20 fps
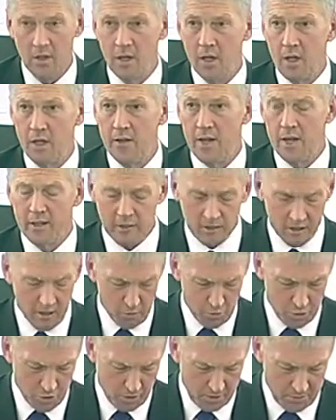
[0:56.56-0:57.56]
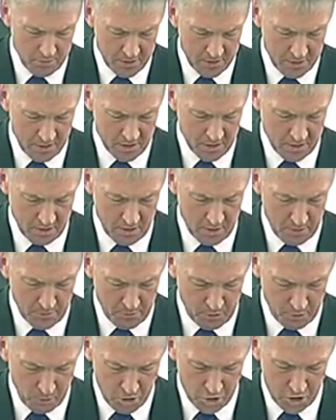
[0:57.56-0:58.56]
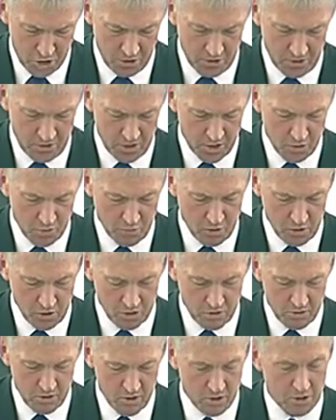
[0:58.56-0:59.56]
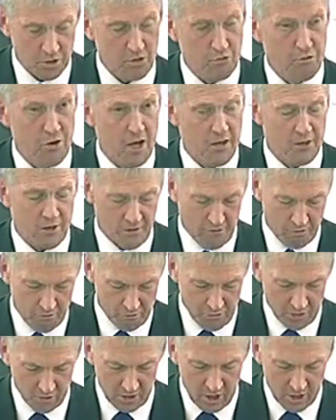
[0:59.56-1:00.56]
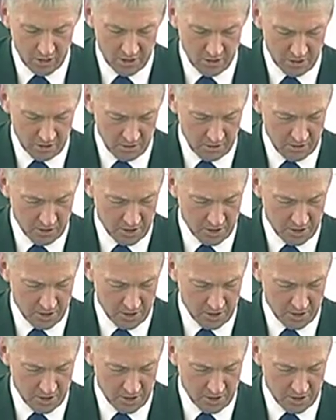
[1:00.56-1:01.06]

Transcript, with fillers: The Agricultural Committee's approach to this was to rather reluctantly